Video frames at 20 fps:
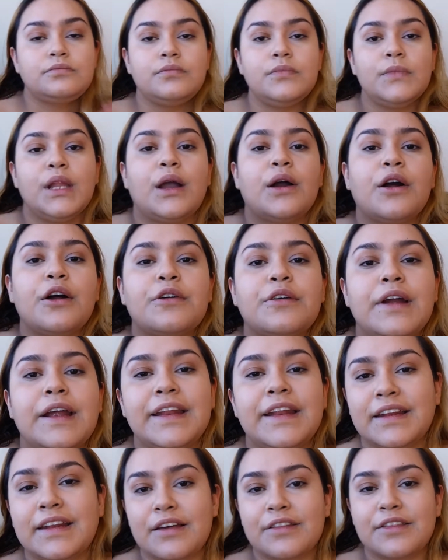Alrighty,
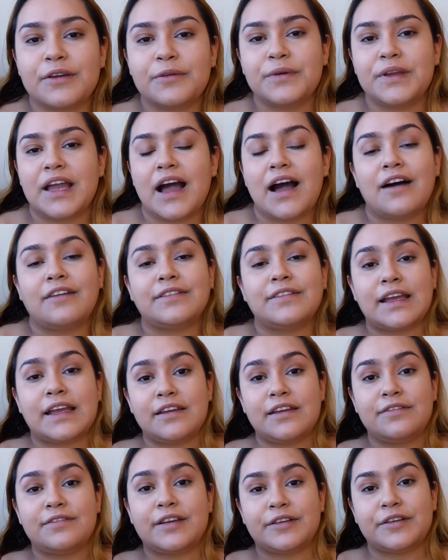now that we have a
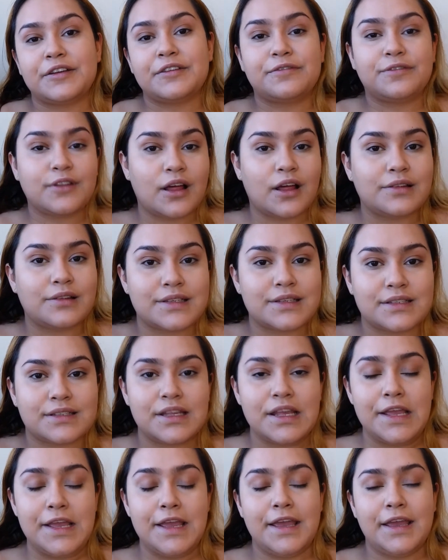very flawless
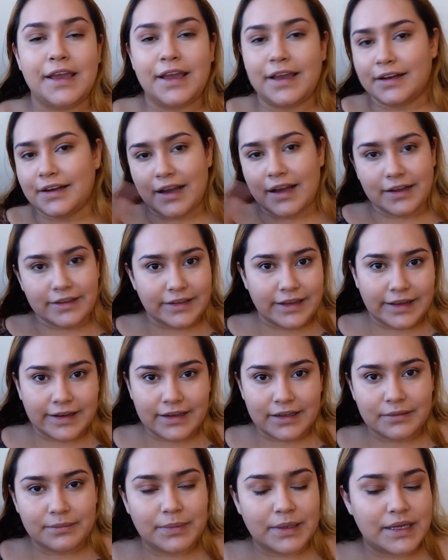and highlighted
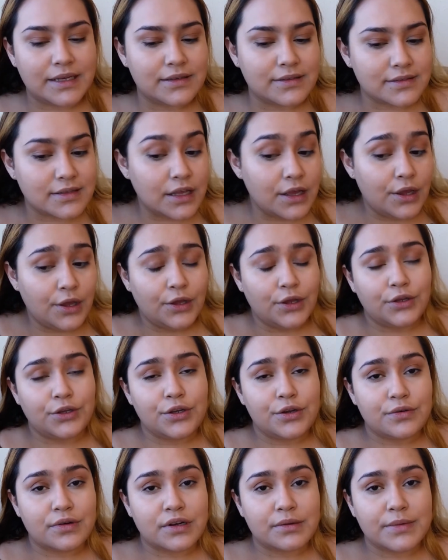base, you want
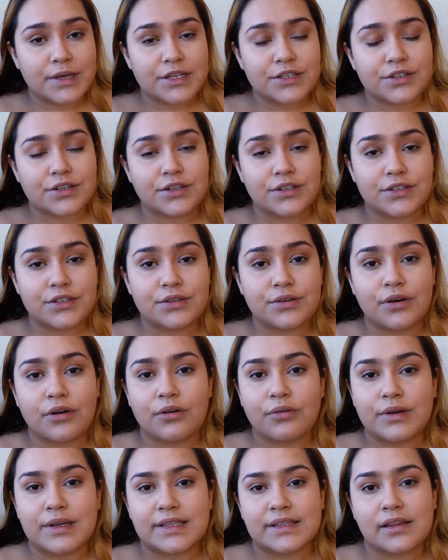to make sure to
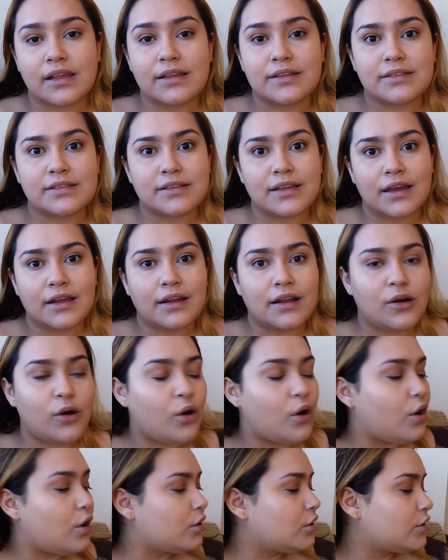always set
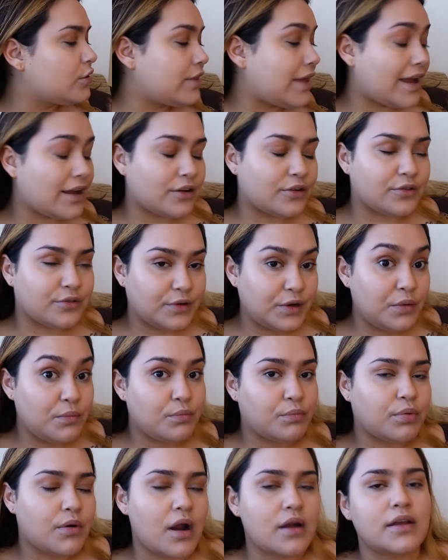all of that cream
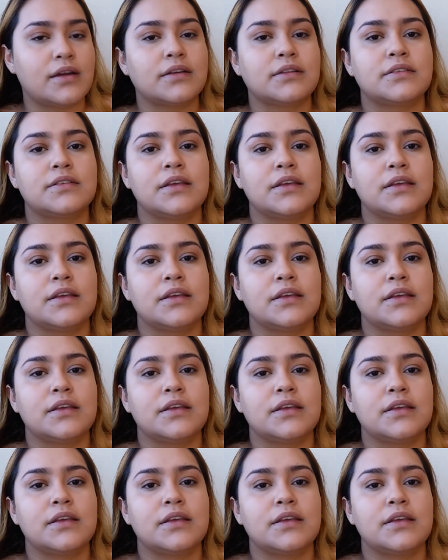product,